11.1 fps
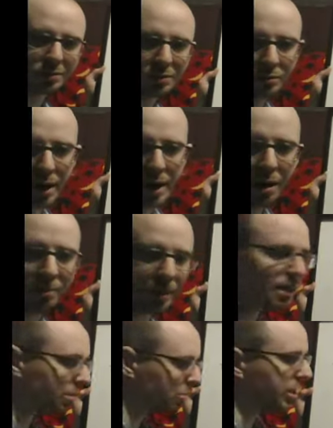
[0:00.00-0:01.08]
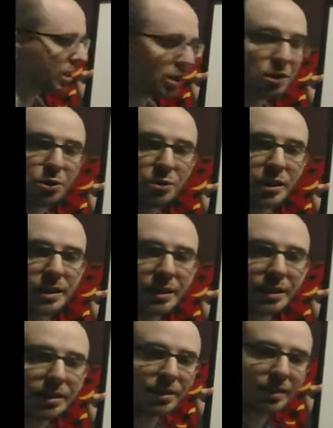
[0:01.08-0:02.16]
write out. But we could conclude then
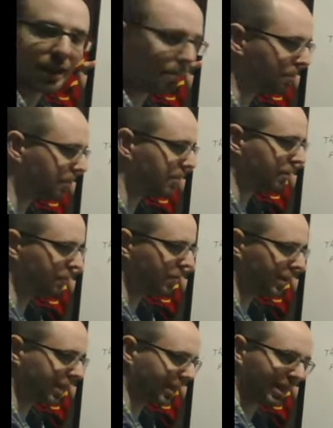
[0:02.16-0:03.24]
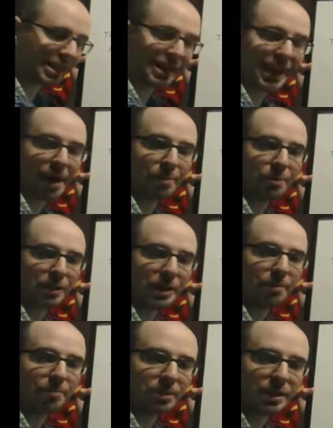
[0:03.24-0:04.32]
that if capital M
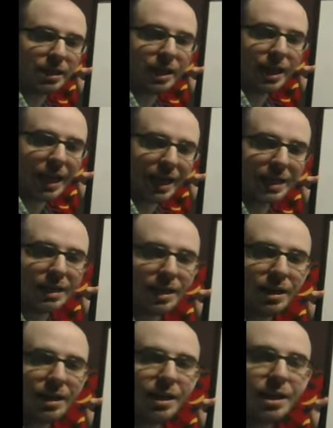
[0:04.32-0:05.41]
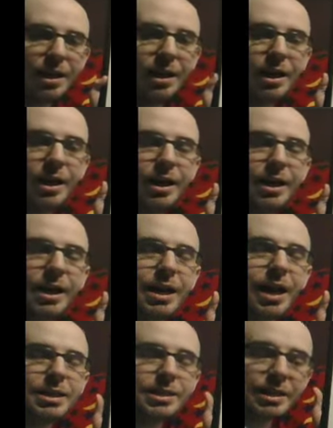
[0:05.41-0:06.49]
Bn
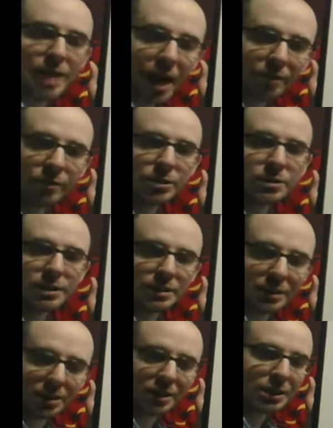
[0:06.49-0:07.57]
is a divergent series, we